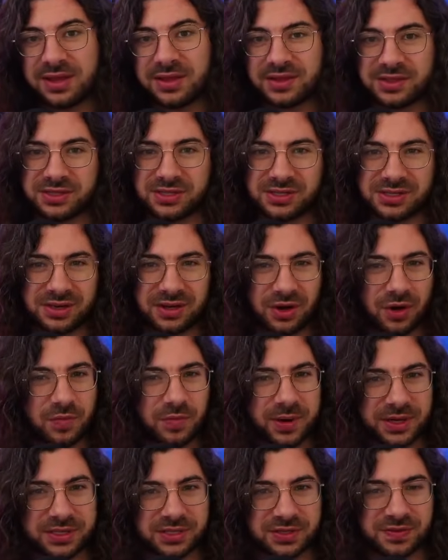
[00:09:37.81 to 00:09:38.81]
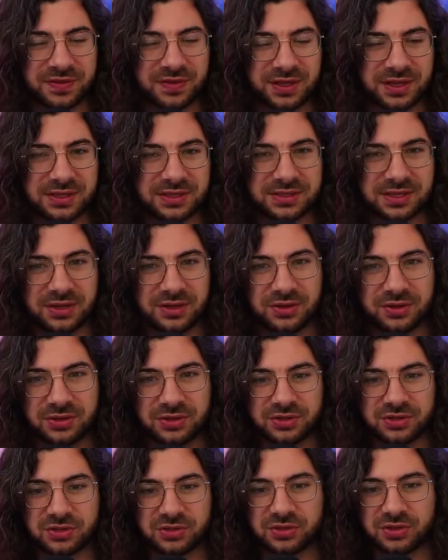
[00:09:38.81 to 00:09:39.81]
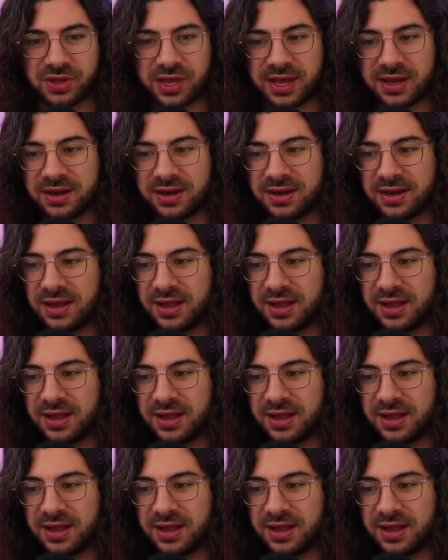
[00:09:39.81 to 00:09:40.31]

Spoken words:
There's just a whole bunch of things that you can do that